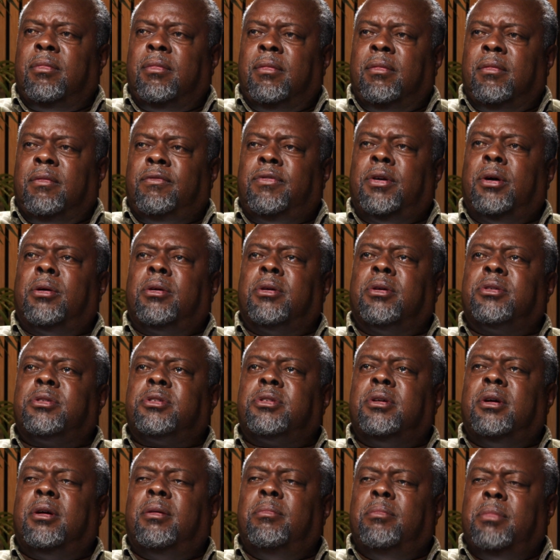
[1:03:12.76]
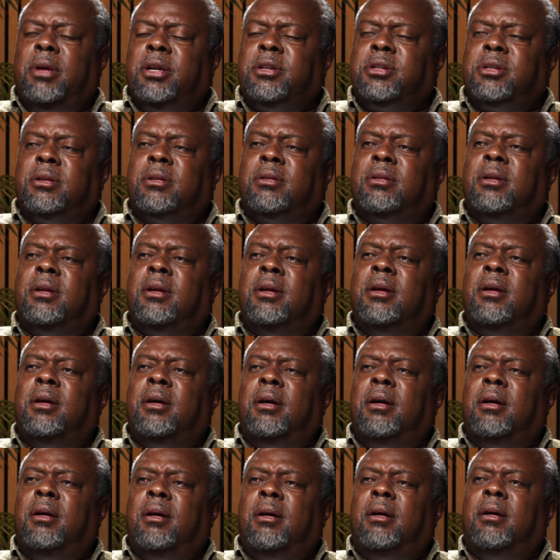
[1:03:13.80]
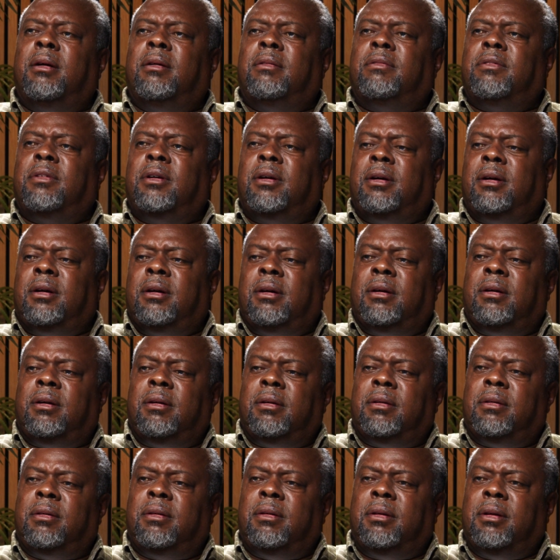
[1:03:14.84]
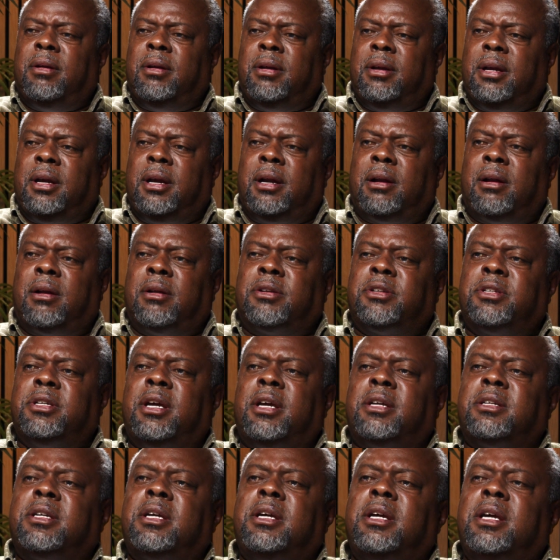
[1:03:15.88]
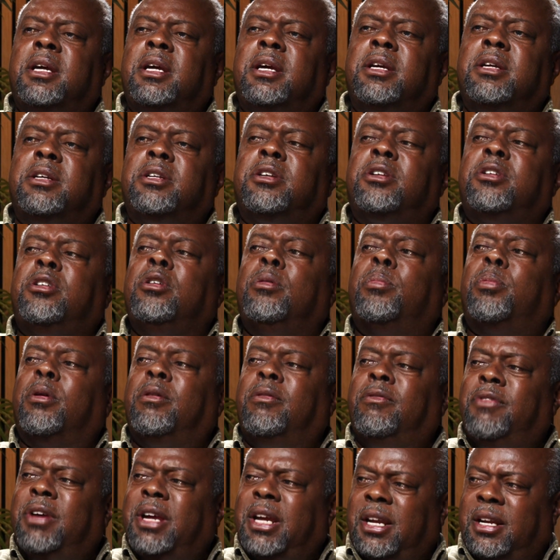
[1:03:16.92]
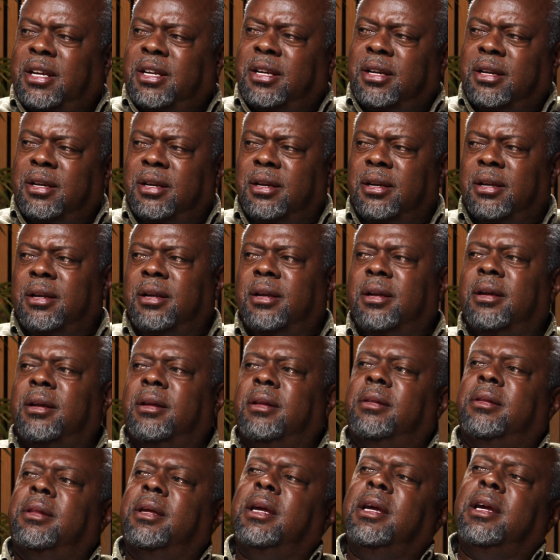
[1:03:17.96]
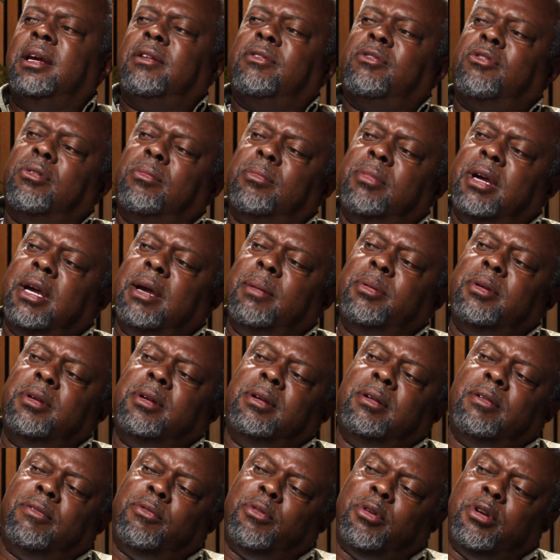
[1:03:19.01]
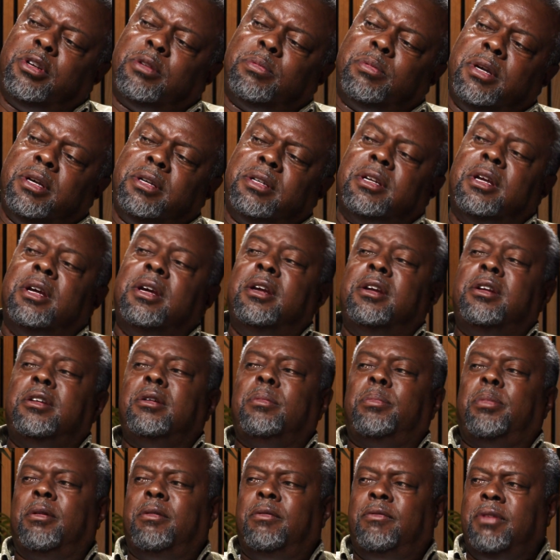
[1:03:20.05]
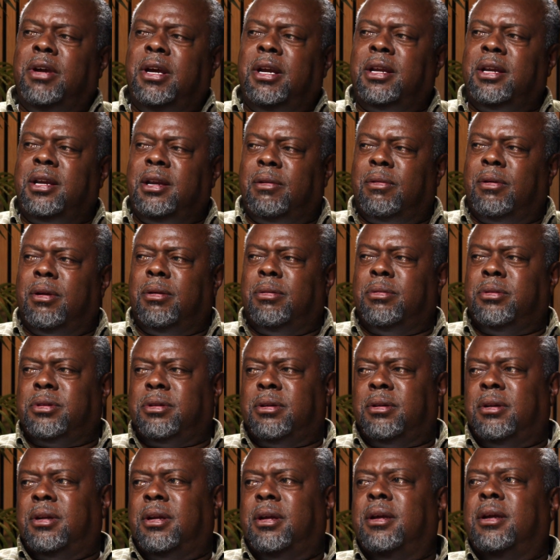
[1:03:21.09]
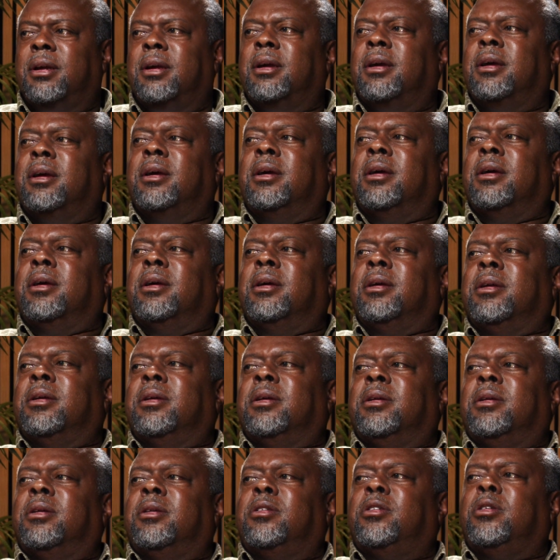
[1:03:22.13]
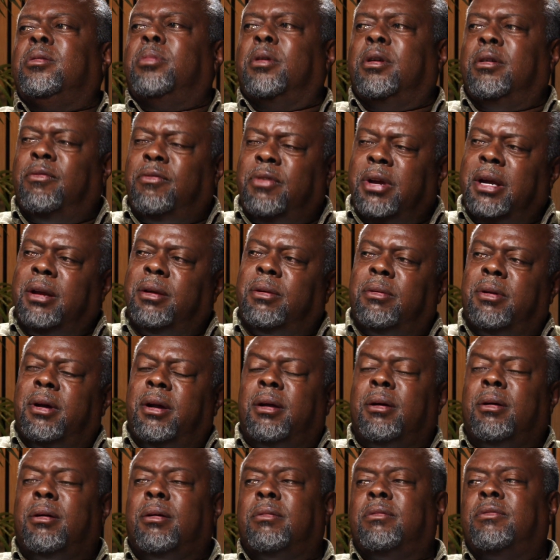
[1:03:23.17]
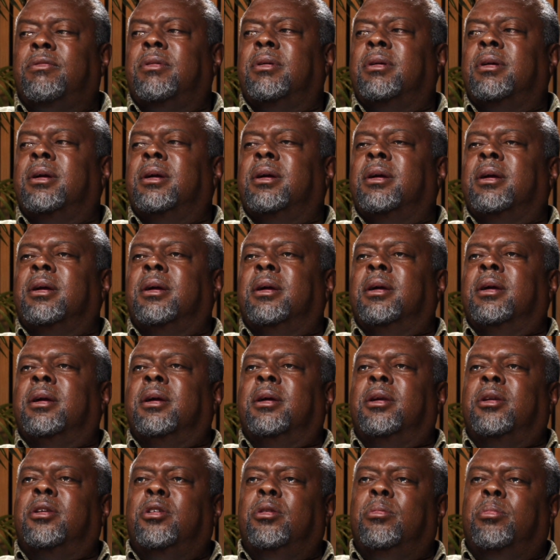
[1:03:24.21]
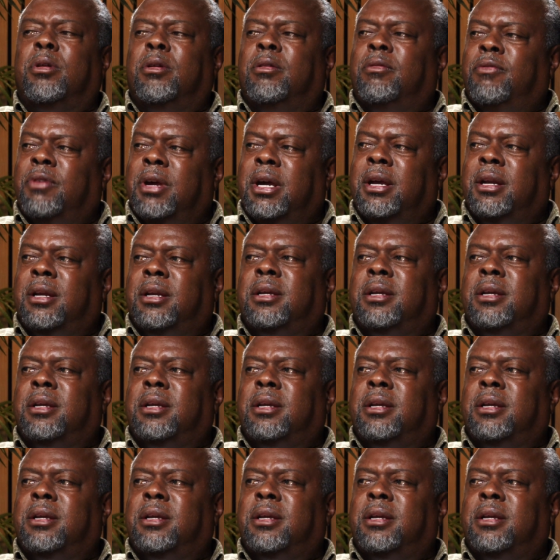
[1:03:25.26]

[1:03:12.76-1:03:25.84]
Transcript: focus or mission of NRCS is to prevent things from happening in the first place, to prevent erosion, to prevent runoff, to prevent